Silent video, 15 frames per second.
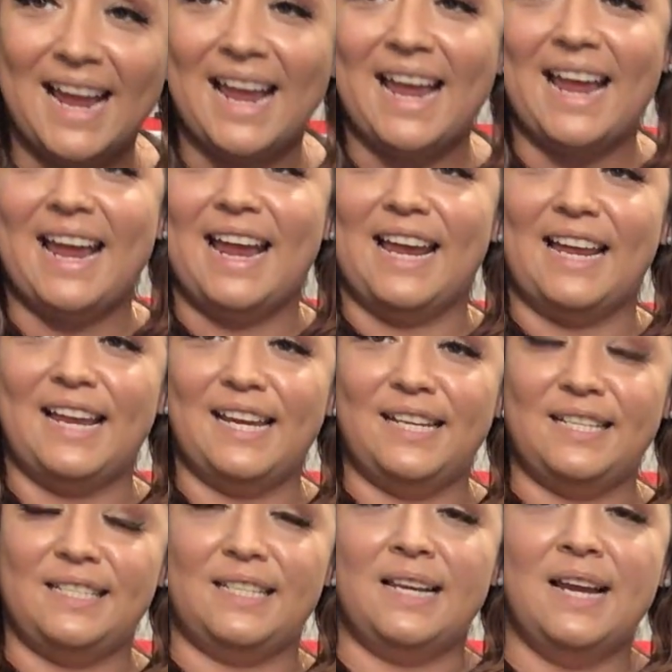
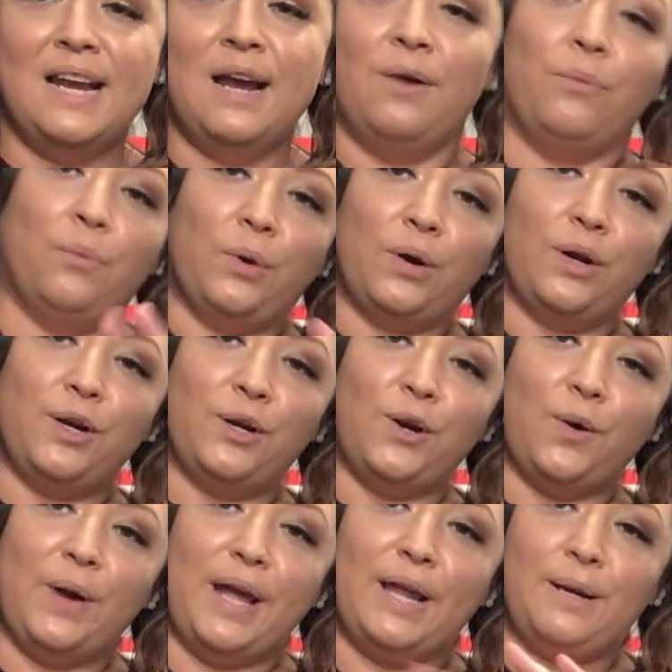and we're going to
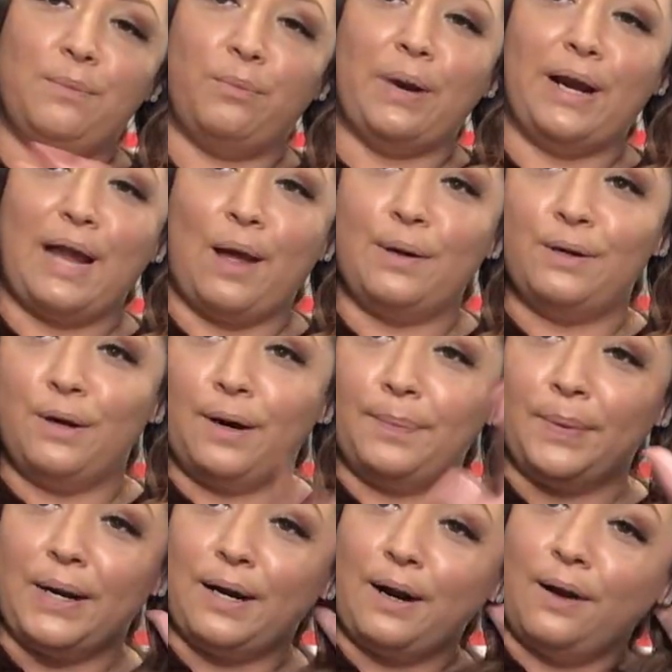go ahead and break out in our
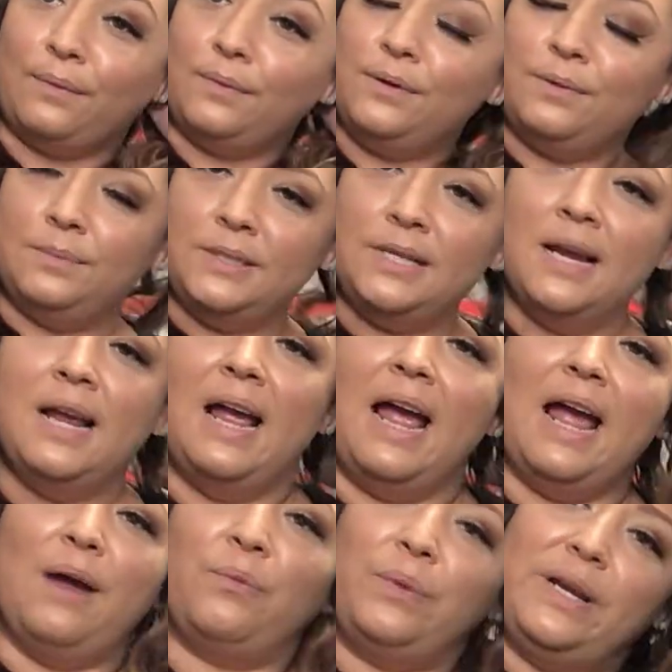breakout rooms,
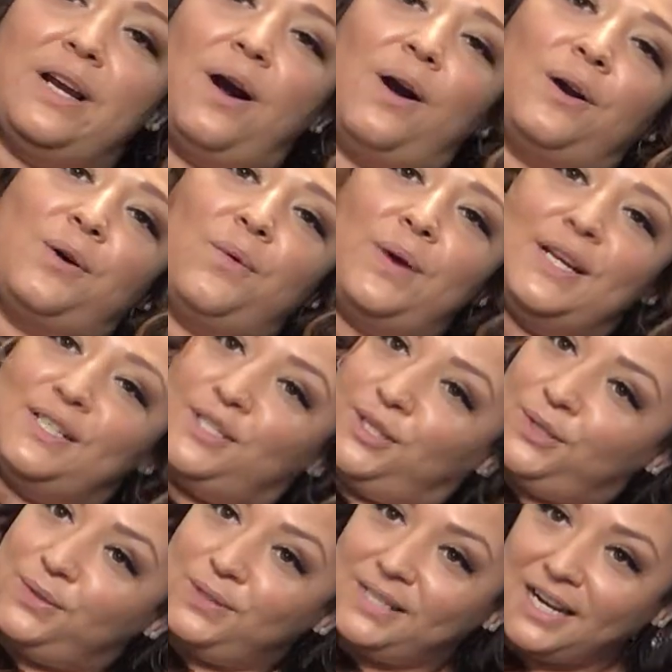and we are going
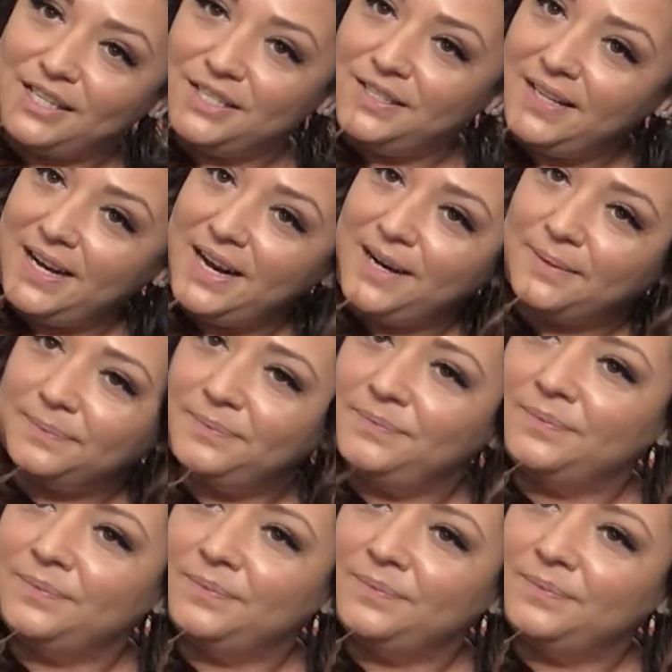to section the hair.